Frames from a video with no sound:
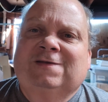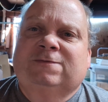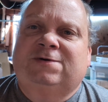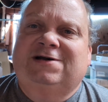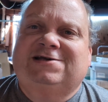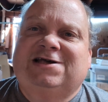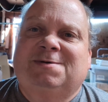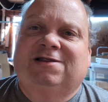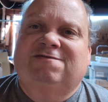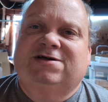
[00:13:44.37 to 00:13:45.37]
One nice thing
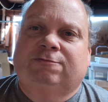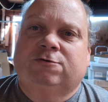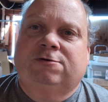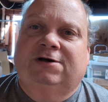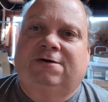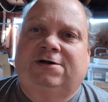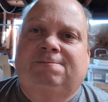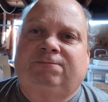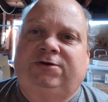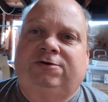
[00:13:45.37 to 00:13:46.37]
about living in a rural area,
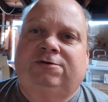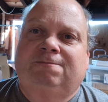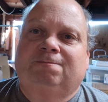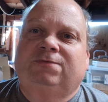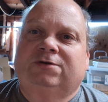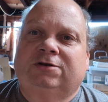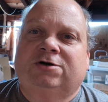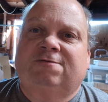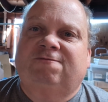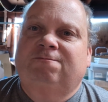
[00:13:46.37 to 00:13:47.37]
you
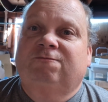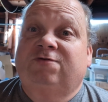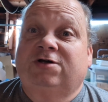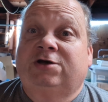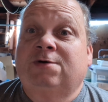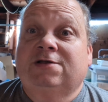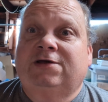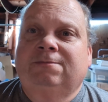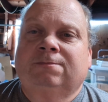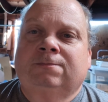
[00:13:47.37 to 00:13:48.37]
learn fairly
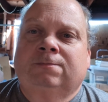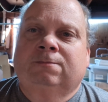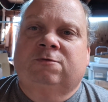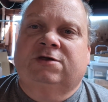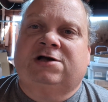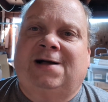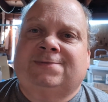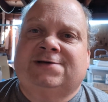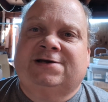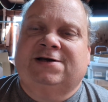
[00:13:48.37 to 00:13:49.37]
quickly where the
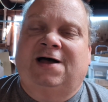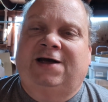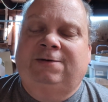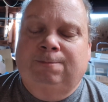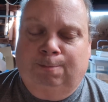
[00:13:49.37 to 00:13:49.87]
cops like to hide.